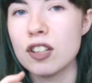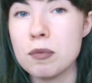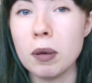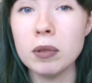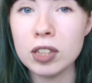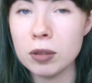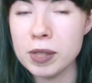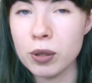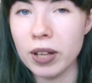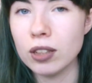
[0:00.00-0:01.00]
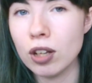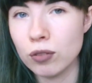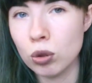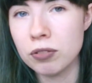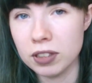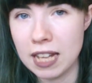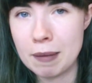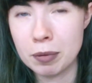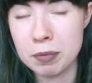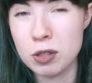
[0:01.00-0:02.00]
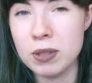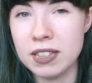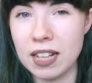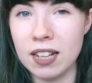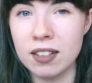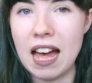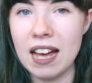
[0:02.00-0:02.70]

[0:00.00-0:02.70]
There's probably going to be quite a lot of overlap between that